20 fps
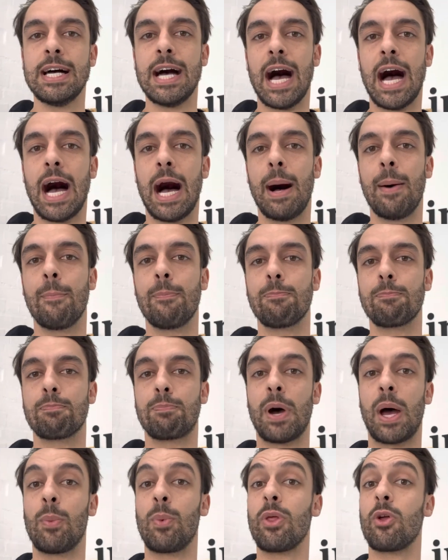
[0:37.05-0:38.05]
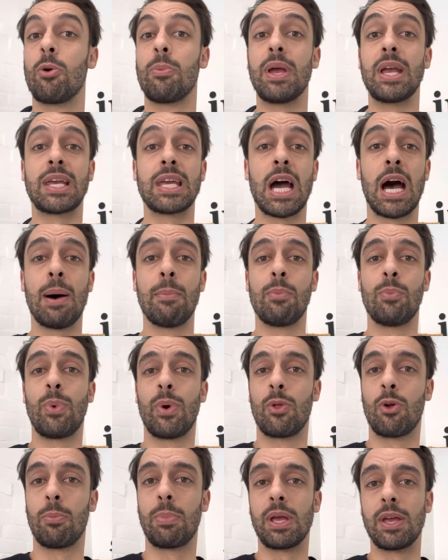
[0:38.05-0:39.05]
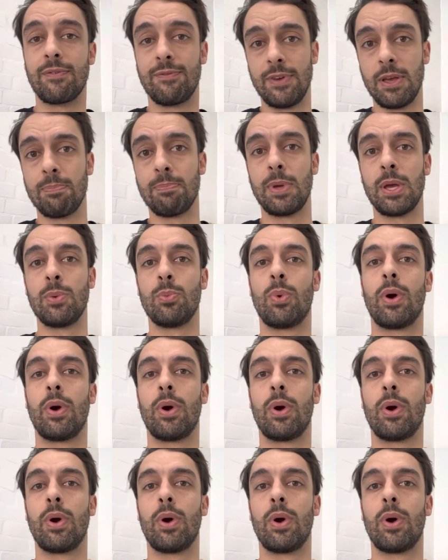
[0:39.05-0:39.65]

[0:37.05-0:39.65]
But whether it be a gum, whether it be a Fitbit,